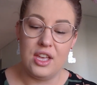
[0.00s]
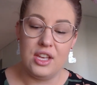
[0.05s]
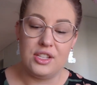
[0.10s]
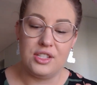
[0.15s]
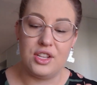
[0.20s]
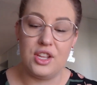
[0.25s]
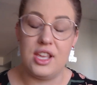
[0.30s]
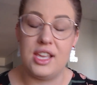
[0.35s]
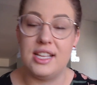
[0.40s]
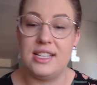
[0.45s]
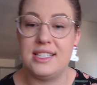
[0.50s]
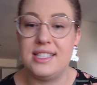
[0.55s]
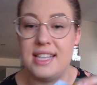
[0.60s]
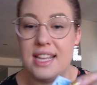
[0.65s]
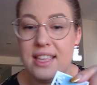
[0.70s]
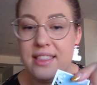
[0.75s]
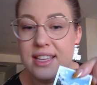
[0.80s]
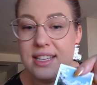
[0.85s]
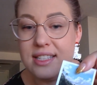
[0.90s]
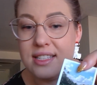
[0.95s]
So you can
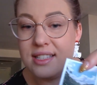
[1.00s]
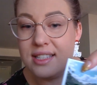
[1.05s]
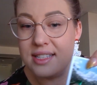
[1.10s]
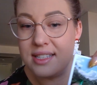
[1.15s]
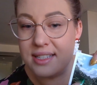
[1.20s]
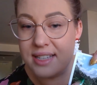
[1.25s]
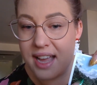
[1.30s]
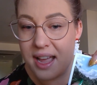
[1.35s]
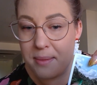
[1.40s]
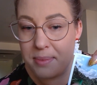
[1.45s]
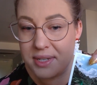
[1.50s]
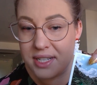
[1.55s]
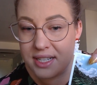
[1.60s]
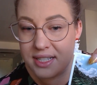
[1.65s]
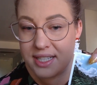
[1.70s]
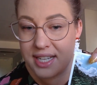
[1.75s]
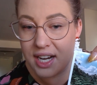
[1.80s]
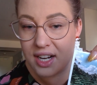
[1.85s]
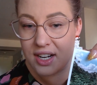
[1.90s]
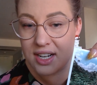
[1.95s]
see these stepped
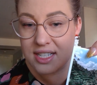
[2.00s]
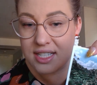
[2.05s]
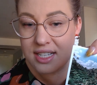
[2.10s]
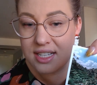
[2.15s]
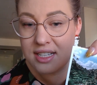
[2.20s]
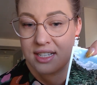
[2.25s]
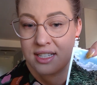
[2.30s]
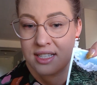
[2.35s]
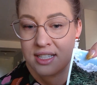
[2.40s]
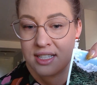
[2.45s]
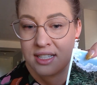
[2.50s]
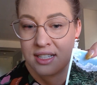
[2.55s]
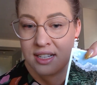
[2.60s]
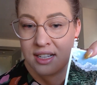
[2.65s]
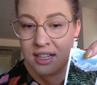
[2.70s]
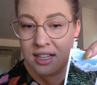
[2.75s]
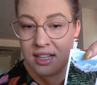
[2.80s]
terraces.